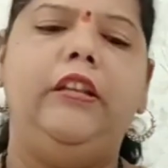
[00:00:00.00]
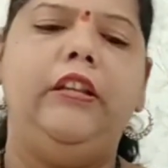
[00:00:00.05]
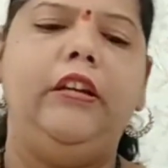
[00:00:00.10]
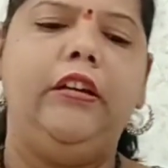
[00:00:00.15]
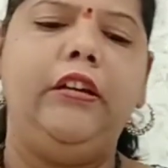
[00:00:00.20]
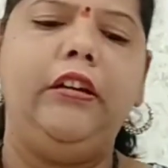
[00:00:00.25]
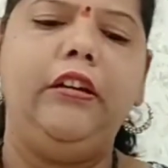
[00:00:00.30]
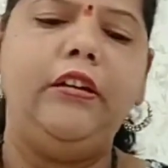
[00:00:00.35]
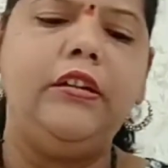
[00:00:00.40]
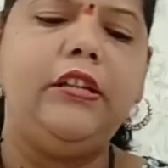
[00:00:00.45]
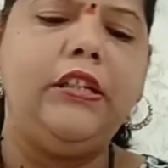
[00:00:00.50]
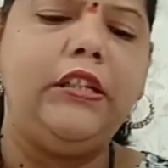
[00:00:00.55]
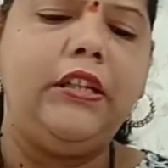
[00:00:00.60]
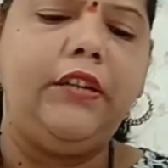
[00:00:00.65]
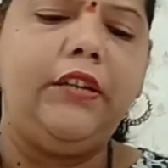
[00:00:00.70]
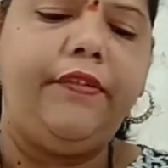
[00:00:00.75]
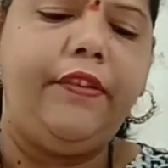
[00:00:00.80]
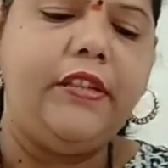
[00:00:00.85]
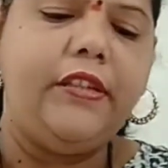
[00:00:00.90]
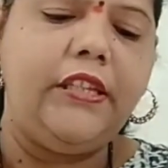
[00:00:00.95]
The curved
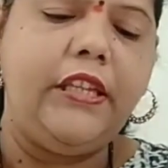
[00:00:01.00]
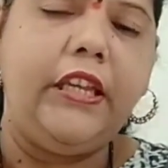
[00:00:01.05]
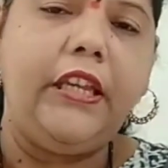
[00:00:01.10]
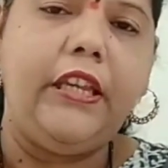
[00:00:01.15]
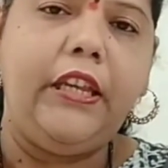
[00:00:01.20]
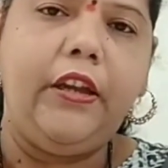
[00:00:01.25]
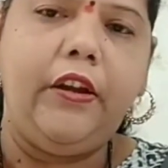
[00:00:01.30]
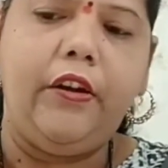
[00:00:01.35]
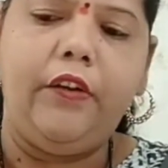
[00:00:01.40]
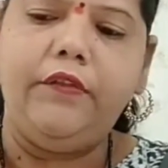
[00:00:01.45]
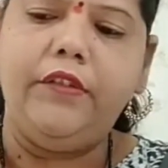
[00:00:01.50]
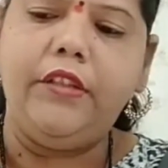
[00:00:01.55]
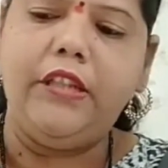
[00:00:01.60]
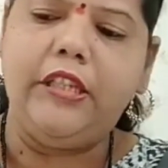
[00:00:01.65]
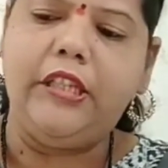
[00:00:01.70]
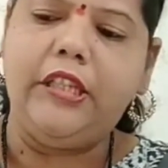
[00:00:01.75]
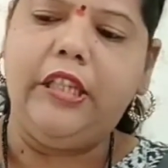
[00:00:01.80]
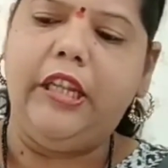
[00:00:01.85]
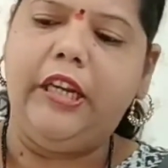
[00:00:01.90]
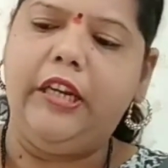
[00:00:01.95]
surface area of the
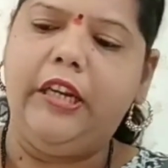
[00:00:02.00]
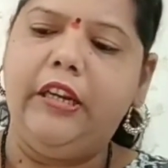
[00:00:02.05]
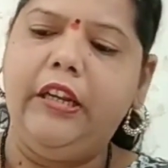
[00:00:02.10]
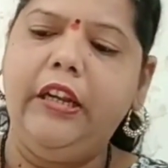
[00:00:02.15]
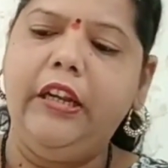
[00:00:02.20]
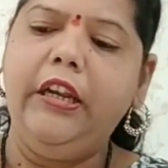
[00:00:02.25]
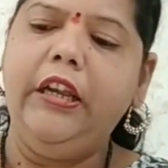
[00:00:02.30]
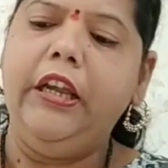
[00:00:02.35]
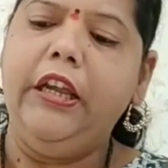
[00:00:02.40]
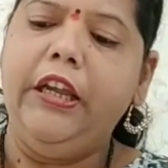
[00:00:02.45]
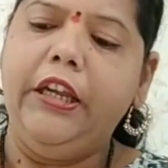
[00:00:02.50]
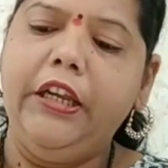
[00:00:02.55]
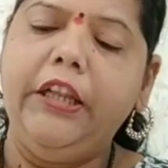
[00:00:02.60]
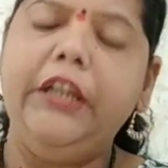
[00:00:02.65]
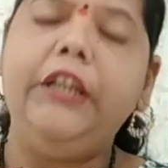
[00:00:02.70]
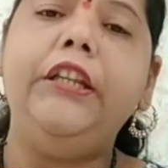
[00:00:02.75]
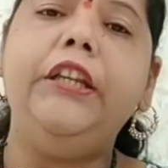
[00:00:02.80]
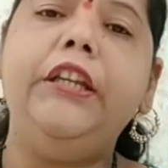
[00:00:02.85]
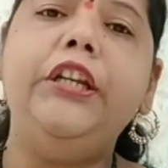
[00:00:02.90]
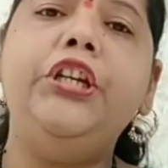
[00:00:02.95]
cylinder,
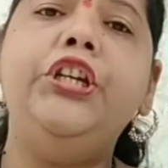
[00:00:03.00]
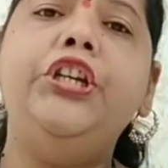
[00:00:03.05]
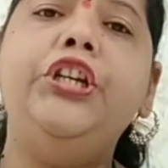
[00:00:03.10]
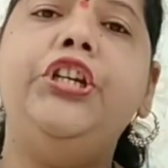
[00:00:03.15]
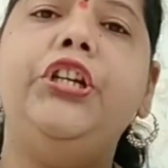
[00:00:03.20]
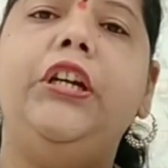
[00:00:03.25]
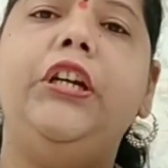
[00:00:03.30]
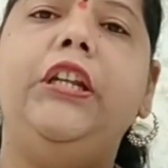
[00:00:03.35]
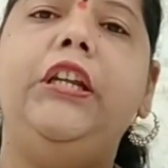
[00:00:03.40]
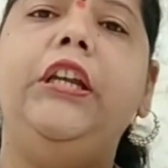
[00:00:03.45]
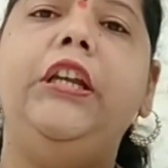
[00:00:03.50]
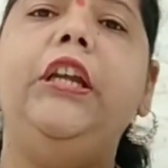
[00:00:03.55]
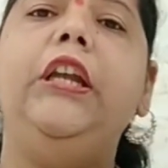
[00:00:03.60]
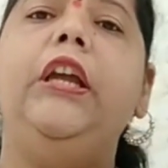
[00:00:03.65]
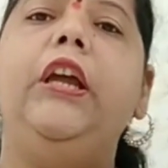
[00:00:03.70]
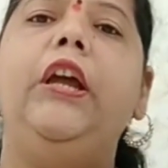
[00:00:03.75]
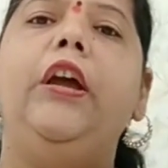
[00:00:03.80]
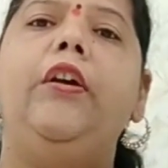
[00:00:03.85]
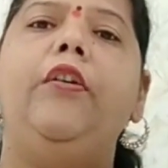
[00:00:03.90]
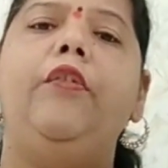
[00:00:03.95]
initially
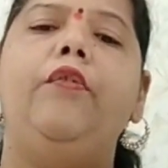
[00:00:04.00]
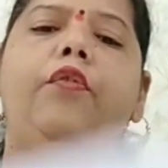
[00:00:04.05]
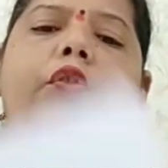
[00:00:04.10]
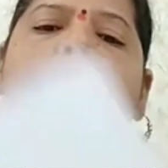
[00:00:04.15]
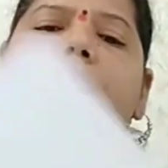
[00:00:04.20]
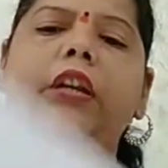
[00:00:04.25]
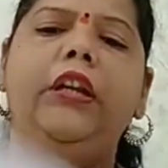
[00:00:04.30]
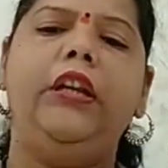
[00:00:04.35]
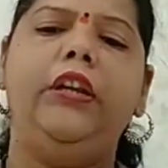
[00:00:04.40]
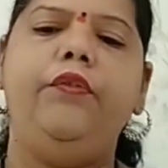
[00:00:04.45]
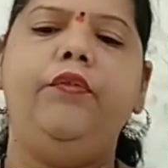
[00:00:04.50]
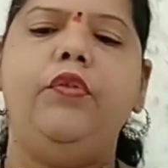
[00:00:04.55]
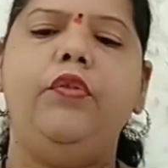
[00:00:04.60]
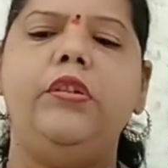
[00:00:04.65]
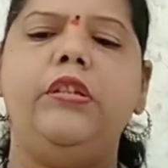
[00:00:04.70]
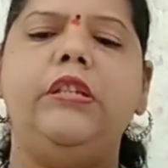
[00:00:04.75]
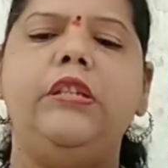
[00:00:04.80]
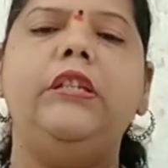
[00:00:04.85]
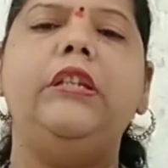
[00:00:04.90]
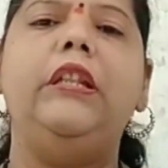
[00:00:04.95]
what it
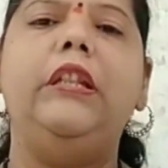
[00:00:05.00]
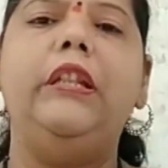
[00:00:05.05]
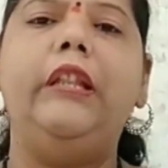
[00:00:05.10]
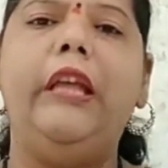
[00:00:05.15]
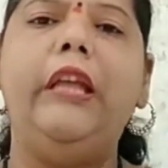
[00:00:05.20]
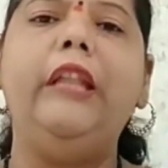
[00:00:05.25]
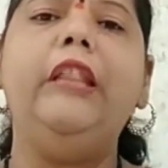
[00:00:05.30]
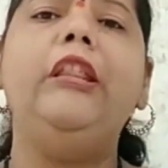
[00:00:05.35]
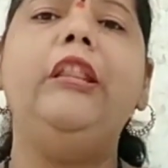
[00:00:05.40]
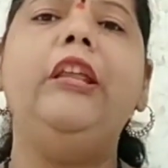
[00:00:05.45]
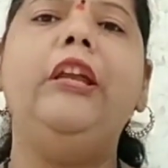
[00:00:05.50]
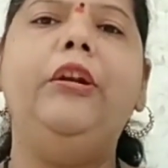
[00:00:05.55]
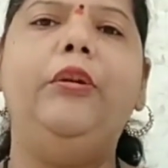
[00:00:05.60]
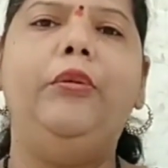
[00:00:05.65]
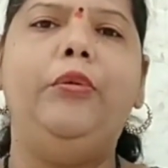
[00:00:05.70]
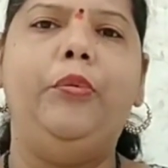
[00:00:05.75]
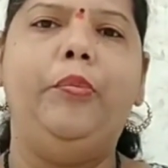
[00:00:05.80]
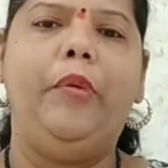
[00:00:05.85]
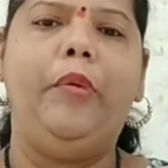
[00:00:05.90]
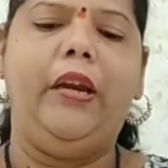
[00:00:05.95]
was length
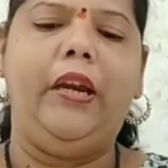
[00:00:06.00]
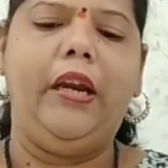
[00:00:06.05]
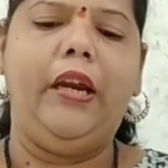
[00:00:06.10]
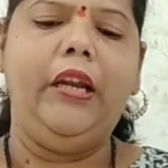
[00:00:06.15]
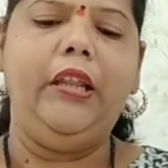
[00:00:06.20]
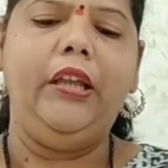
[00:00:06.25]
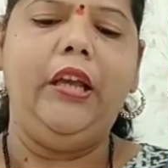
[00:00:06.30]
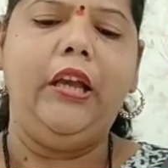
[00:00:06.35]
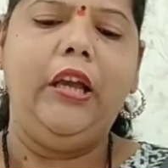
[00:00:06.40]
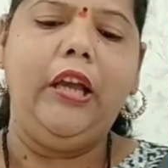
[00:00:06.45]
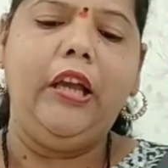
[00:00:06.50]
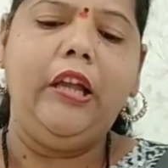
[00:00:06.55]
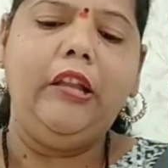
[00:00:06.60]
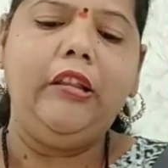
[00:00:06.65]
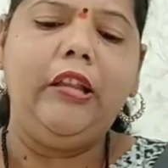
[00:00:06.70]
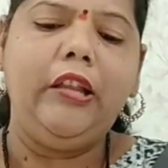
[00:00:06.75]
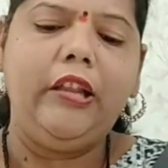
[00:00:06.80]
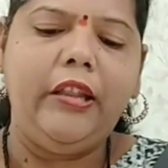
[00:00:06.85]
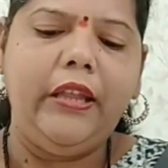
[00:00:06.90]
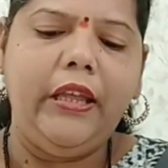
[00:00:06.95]
into breadth,
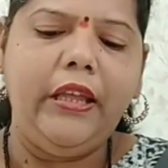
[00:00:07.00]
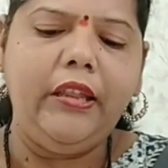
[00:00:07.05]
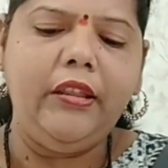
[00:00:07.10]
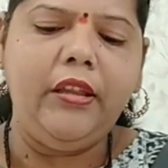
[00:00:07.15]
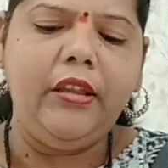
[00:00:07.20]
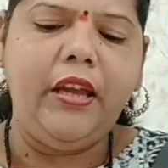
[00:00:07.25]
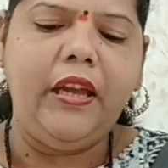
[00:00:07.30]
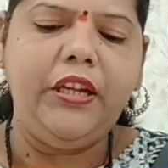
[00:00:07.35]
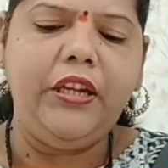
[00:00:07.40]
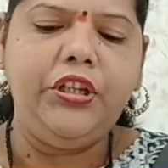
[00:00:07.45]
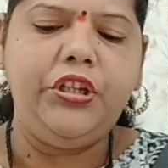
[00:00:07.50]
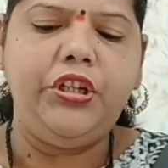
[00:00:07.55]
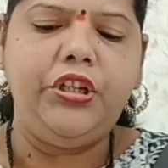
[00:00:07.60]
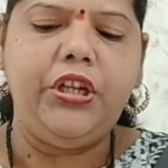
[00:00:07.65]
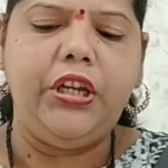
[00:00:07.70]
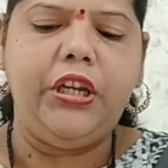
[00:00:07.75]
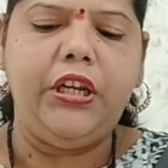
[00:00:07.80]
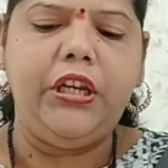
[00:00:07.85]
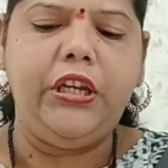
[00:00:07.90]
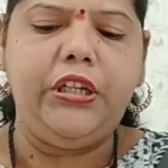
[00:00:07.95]
the length had
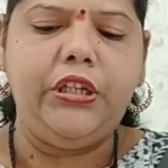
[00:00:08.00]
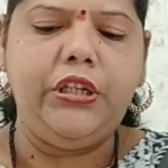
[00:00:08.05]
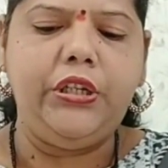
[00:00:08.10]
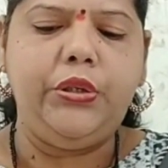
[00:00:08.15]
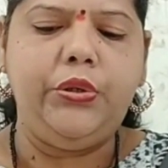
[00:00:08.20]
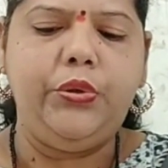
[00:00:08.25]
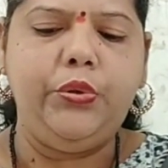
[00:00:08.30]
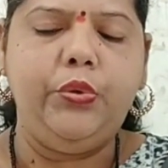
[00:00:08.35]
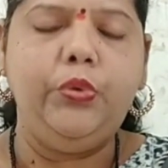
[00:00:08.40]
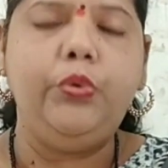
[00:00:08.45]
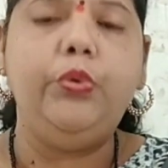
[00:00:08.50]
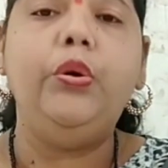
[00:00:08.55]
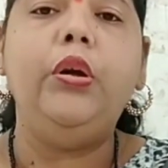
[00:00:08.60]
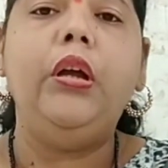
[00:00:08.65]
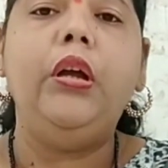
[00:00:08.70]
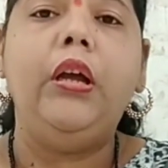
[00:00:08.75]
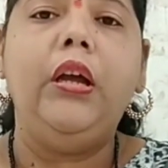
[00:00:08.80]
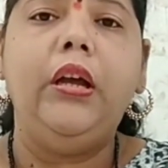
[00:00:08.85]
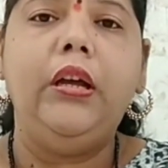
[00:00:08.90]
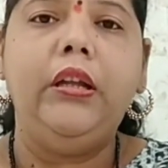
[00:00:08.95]
changed to
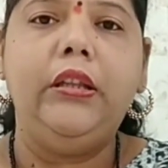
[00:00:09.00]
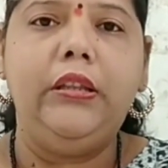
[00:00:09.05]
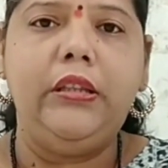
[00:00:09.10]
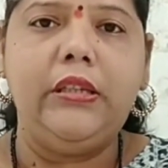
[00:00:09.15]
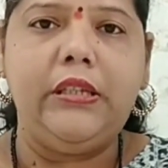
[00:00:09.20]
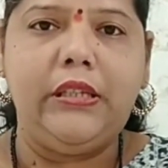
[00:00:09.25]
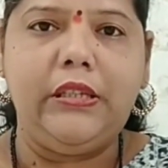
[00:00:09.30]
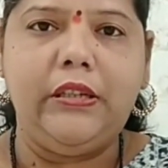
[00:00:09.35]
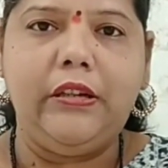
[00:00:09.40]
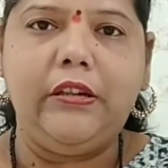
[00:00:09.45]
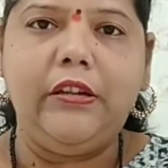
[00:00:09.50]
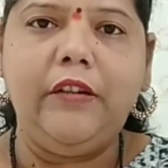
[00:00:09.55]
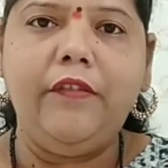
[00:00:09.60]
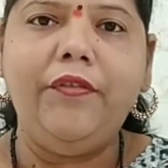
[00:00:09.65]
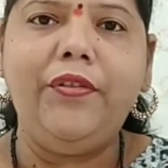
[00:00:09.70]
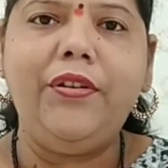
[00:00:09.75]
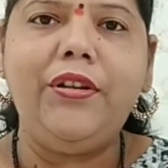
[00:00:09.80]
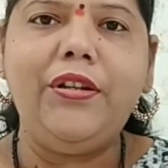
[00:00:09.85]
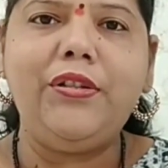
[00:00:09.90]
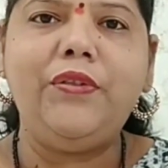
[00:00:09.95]
the
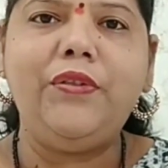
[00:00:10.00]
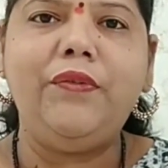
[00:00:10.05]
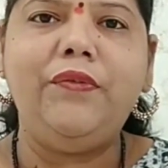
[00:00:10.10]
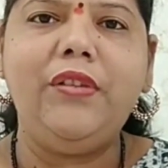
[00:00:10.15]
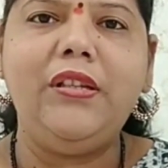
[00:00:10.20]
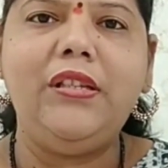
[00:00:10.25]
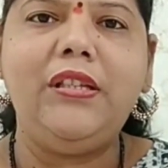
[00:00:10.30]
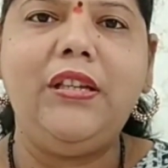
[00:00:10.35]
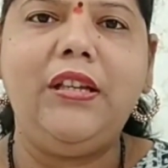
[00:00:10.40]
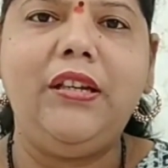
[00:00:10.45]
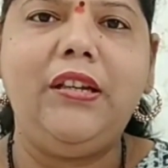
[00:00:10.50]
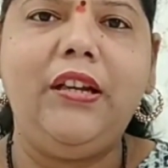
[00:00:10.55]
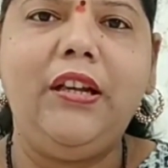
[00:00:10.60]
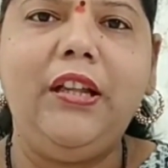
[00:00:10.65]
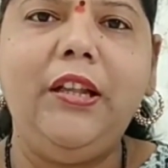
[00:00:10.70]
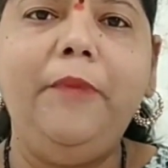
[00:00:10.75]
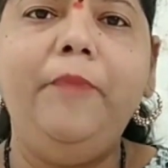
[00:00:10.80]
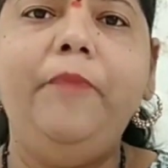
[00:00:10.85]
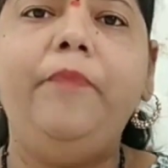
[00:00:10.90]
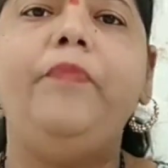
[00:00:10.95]
circumference of the circle